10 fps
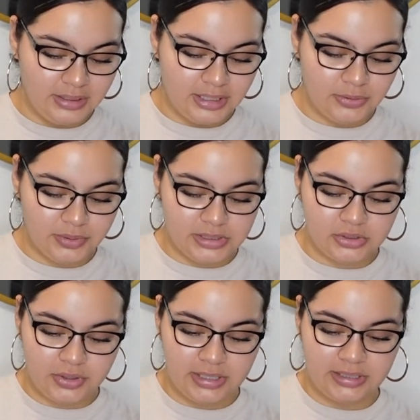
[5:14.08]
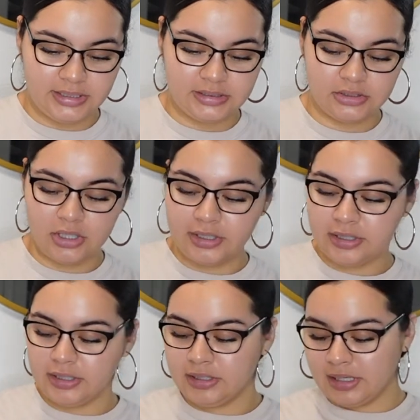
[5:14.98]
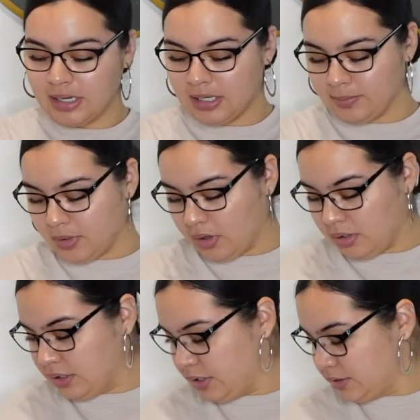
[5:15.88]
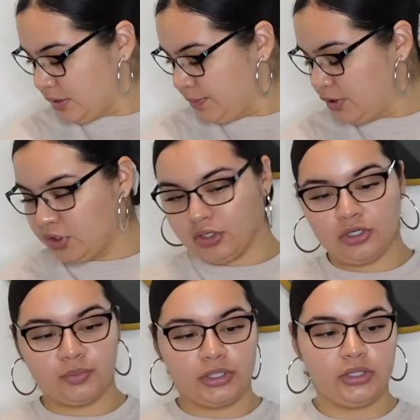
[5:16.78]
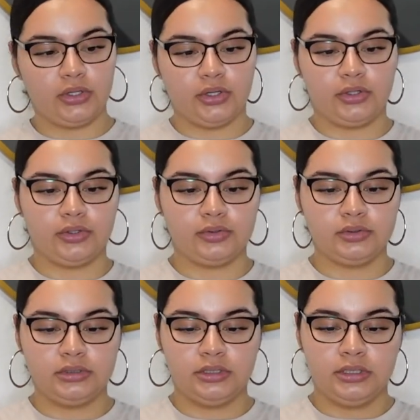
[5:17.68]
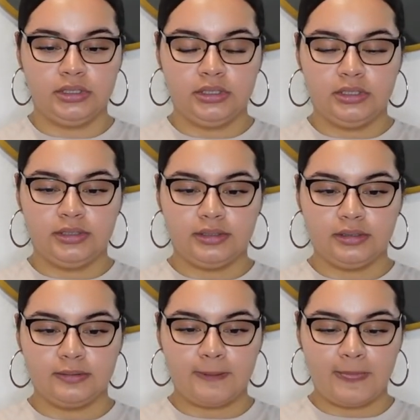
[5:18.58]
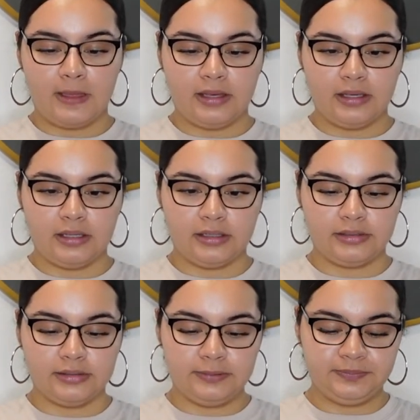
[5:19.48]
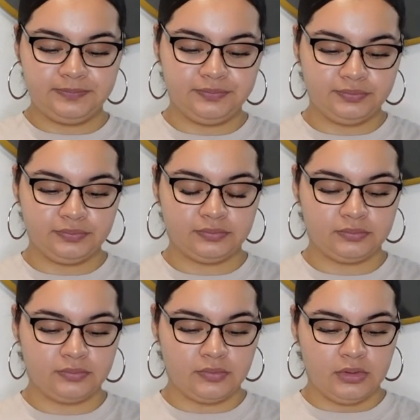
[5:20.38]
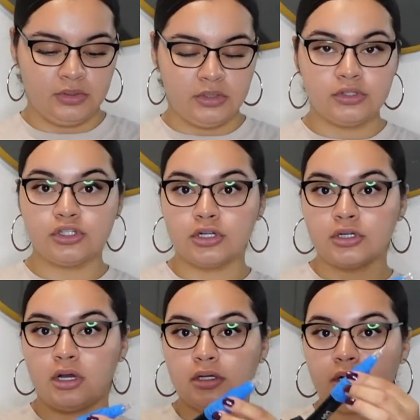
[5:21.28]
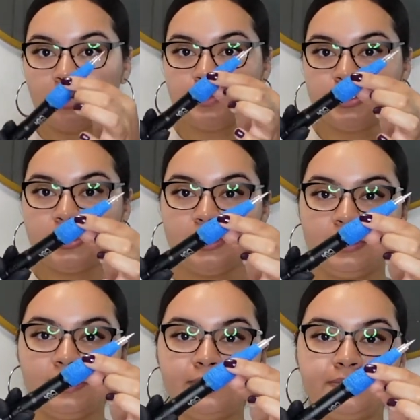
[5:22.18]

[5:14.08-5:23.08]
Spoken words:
anyway, let's go ahead and get started. I'm all hooked up here, ready to go. And turn on our machine.